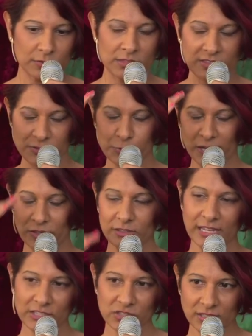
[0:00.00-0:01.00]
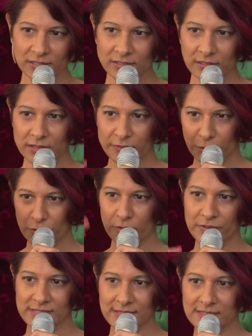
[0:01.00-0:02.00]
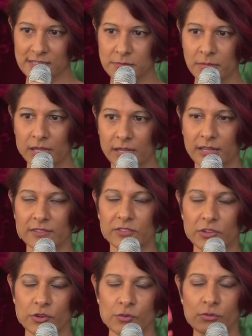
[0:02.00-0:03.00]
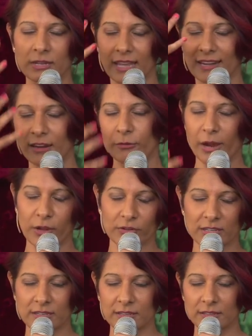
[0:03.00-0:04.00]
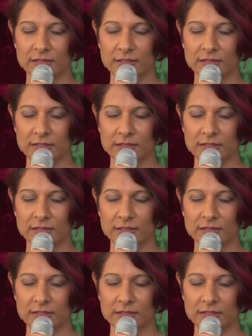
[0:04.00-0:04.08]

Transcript: this regulation of your nervous system is you getting grounded,